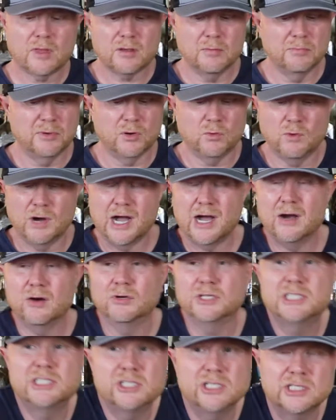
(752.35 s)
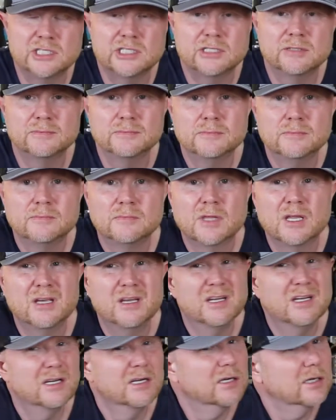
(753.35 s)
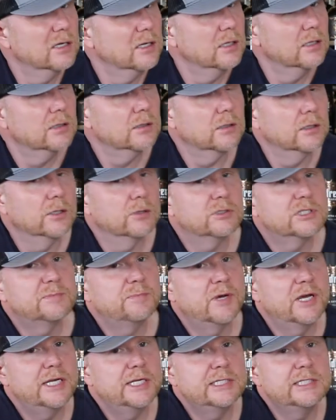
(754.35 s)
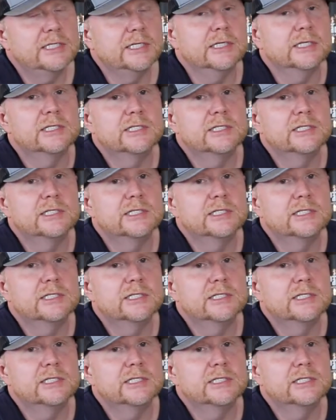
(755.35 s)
But wow, it's just a little spicy.